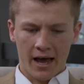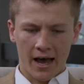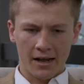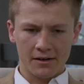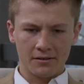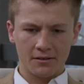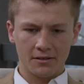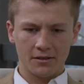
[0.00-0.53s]

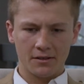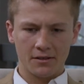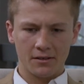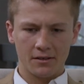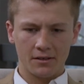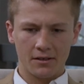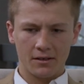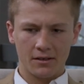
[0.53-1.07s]
And
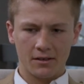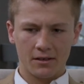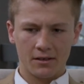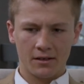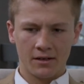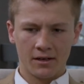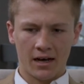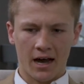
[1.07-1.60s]

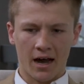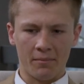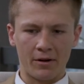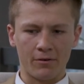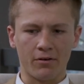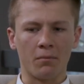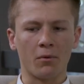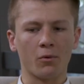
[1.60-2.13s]
I
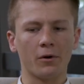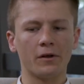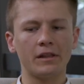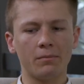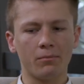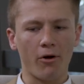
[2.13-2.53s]
mean, from a really